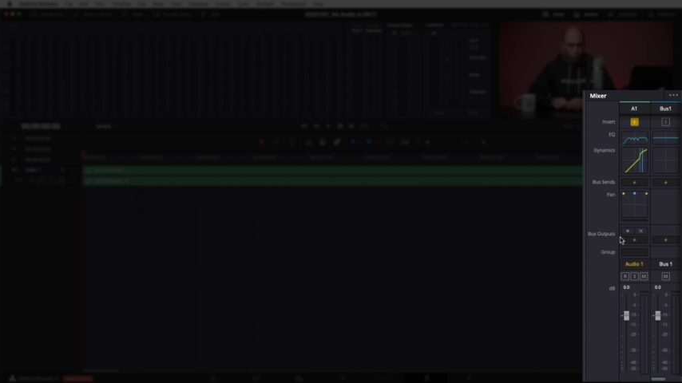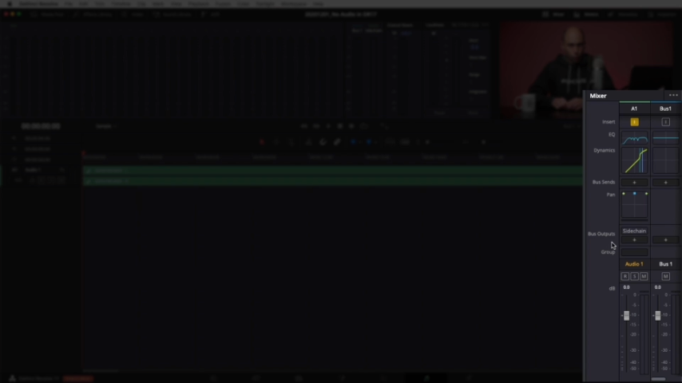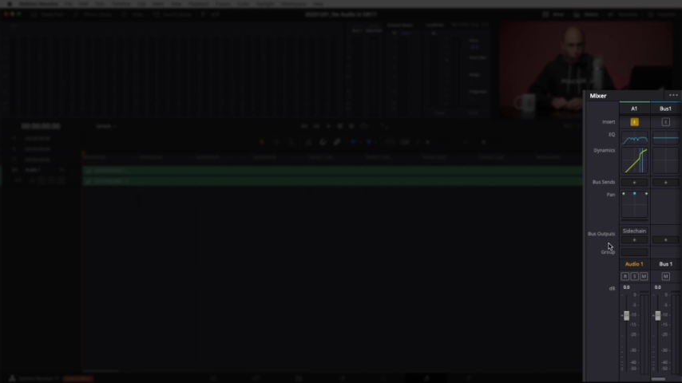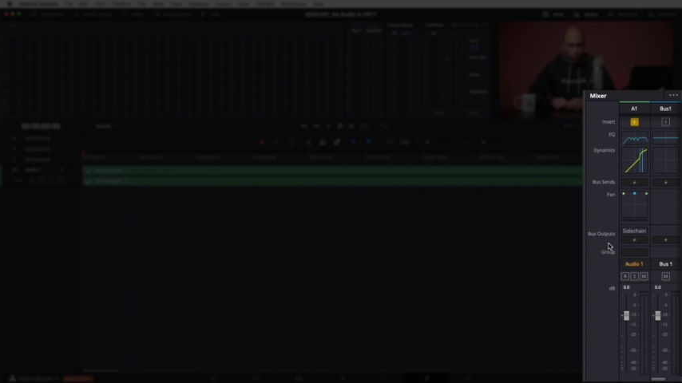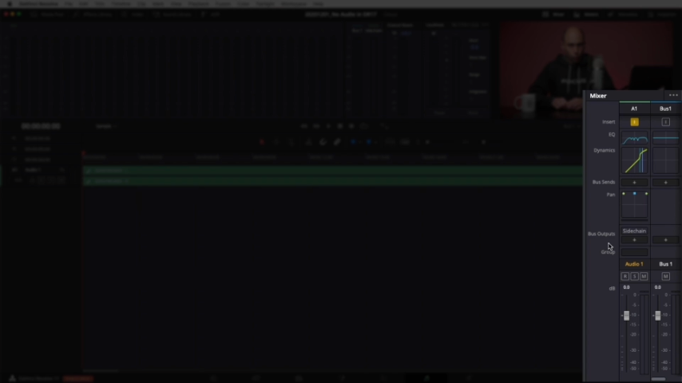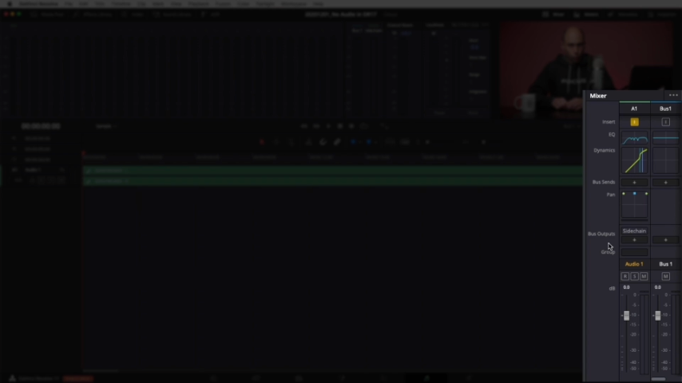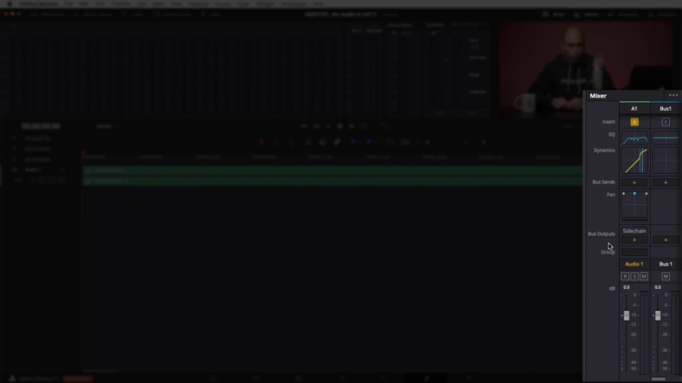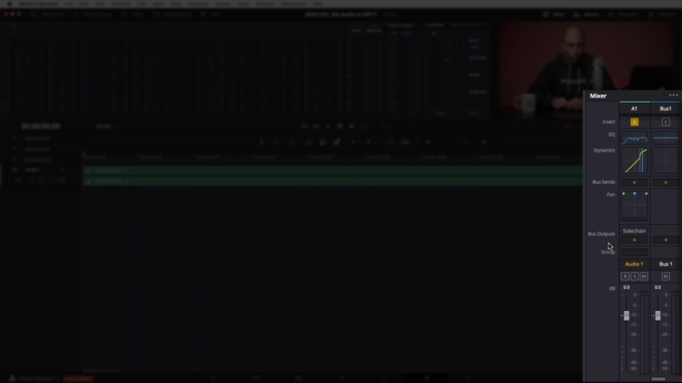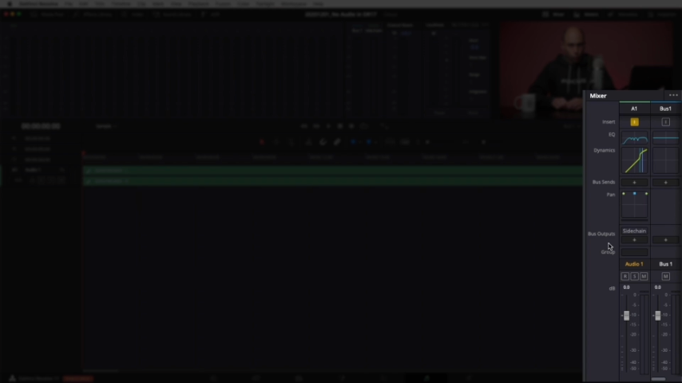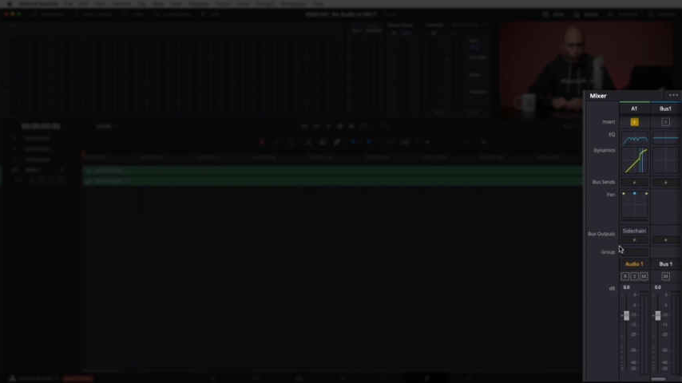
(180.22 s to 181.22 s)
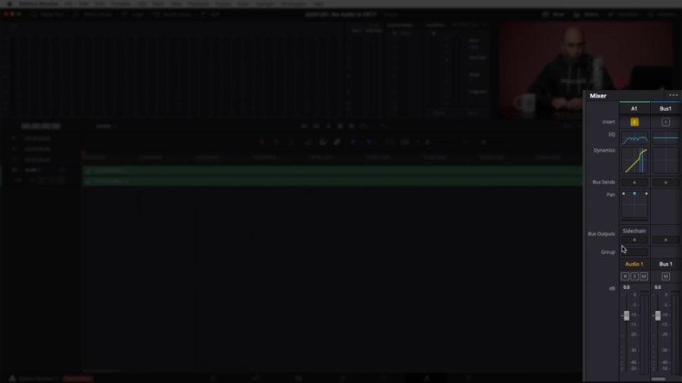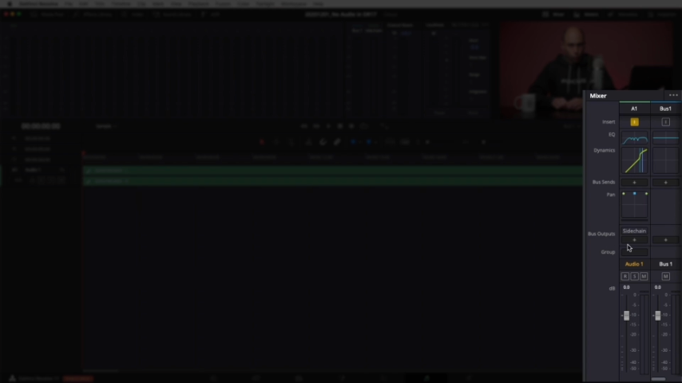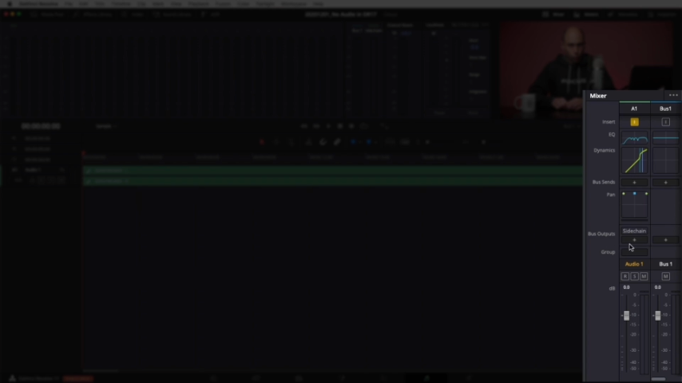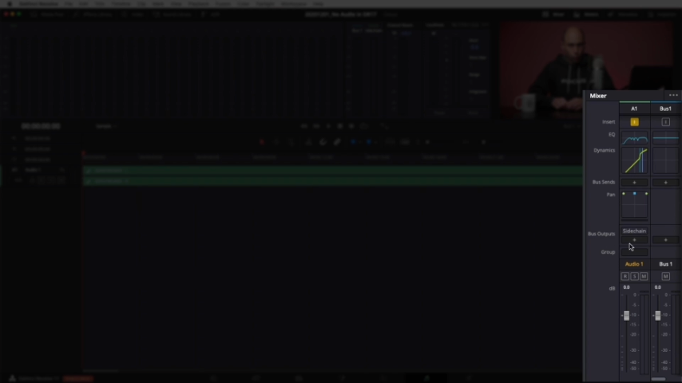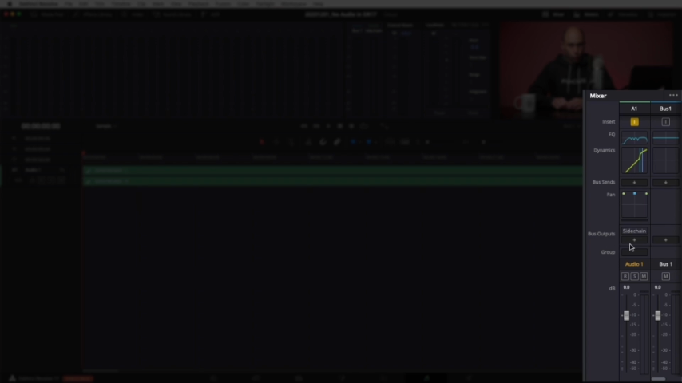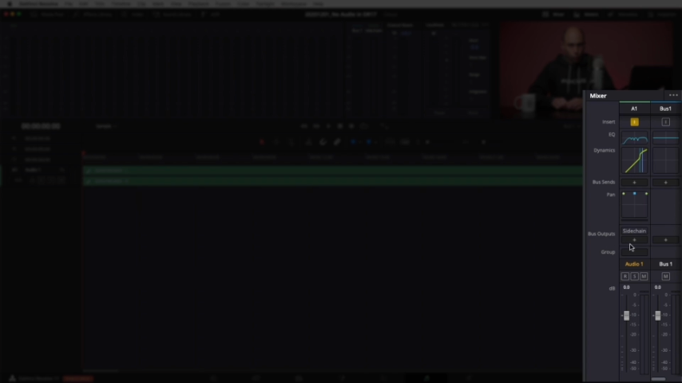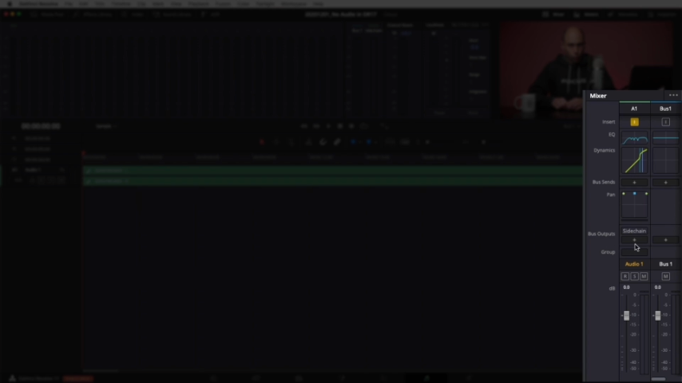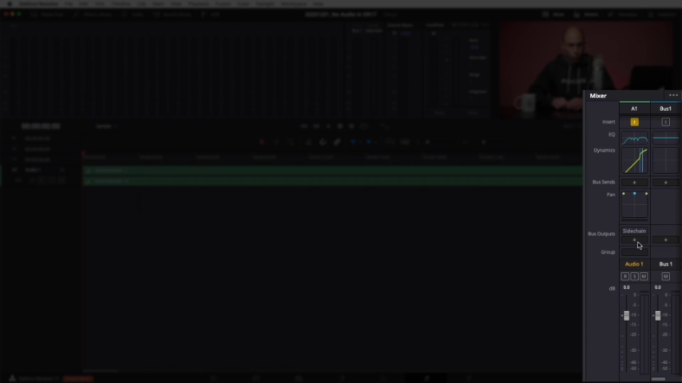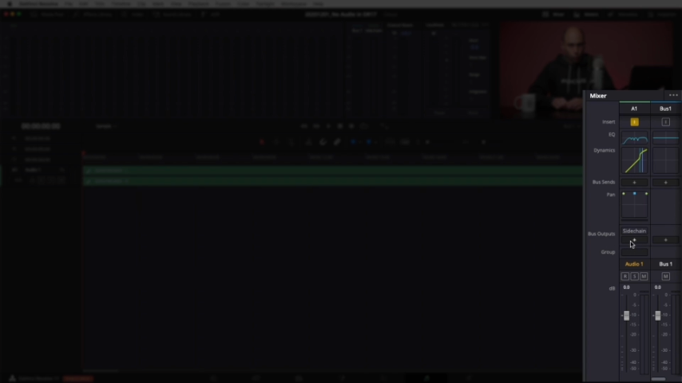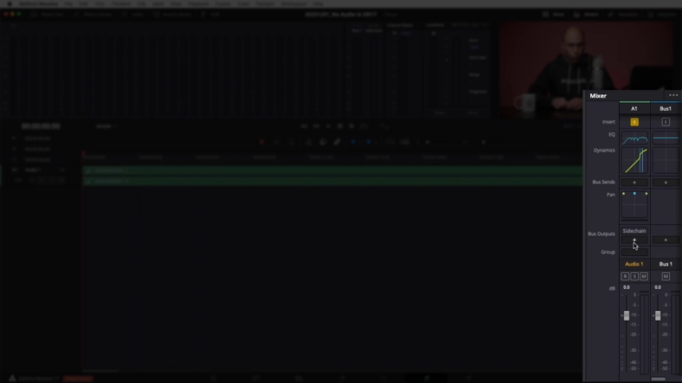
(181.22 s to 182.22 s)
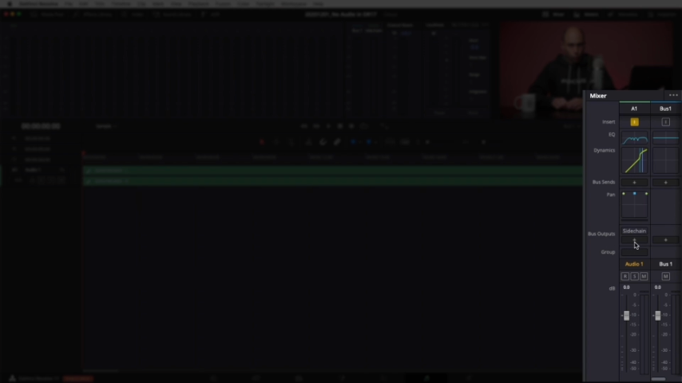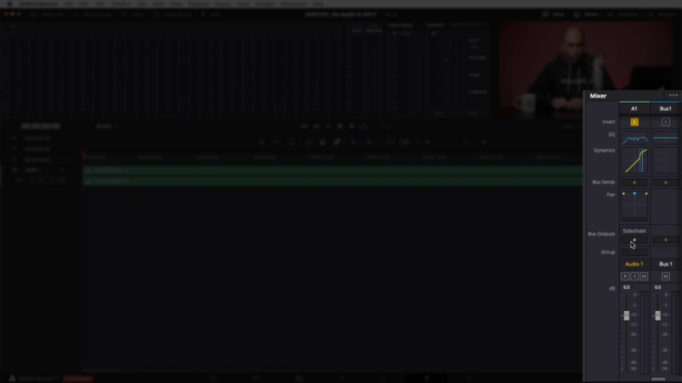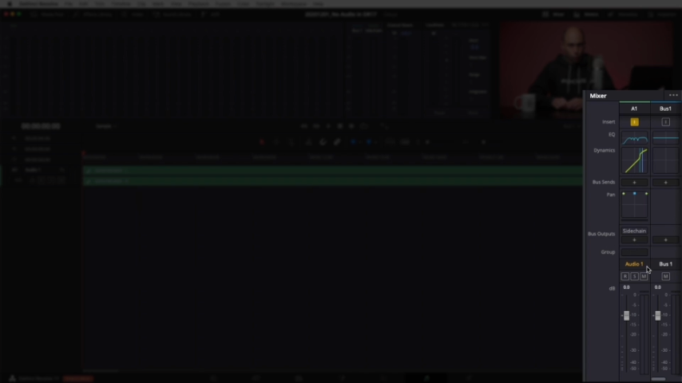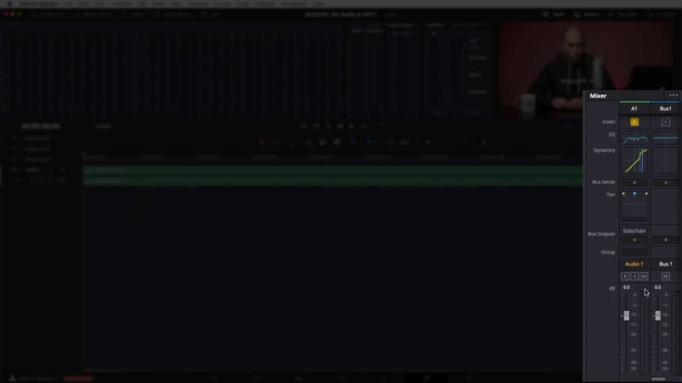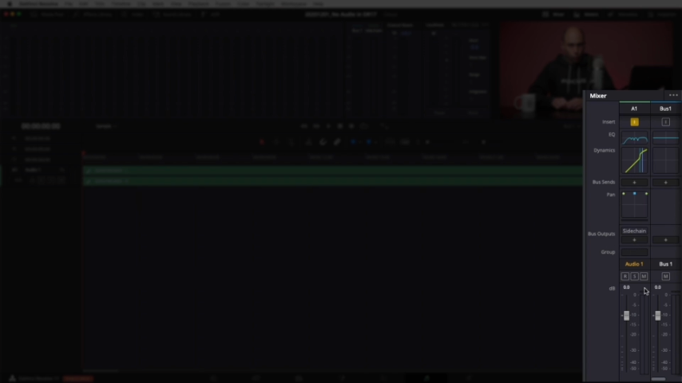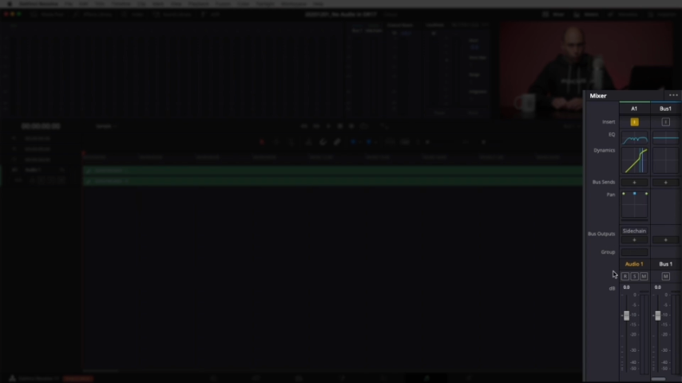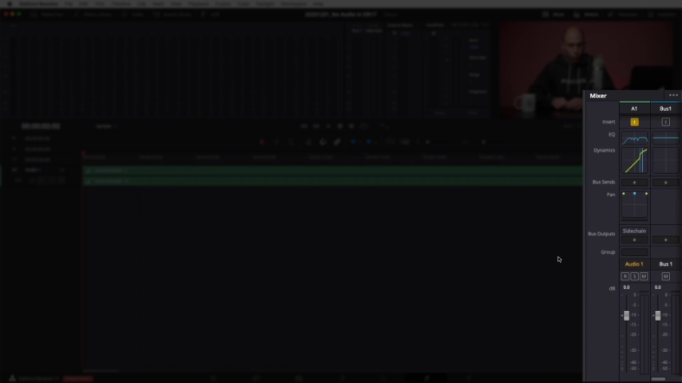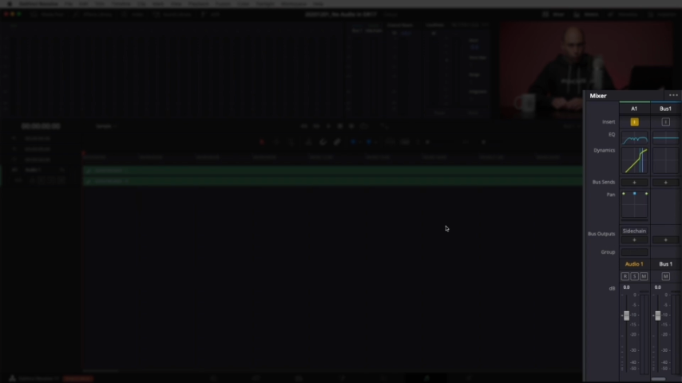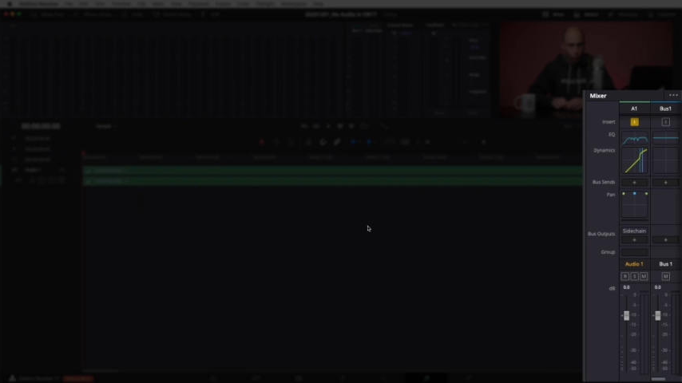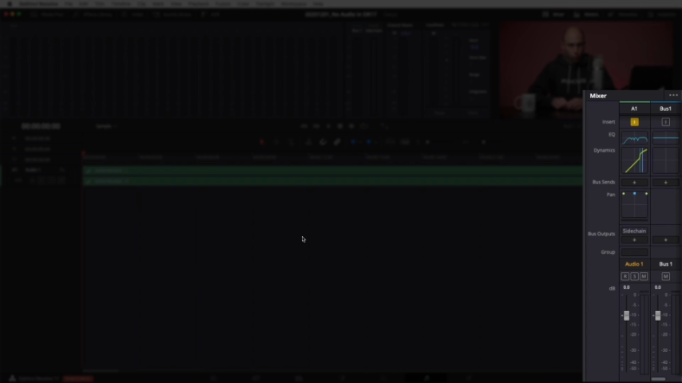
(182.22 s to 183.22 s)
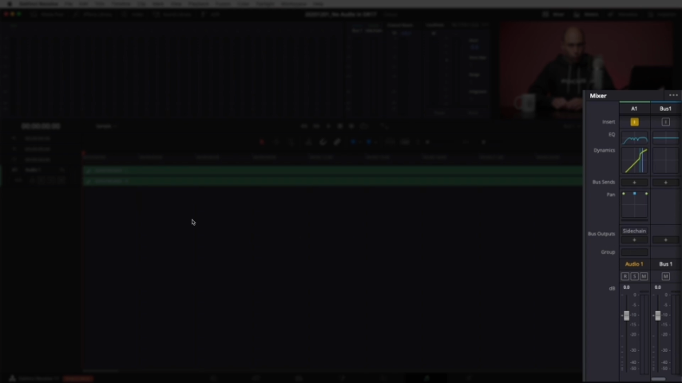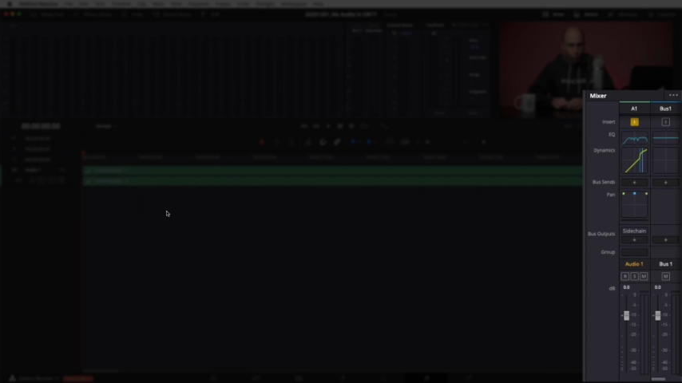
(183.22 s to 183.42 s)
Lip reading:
No face is visible, so there are no lips to read.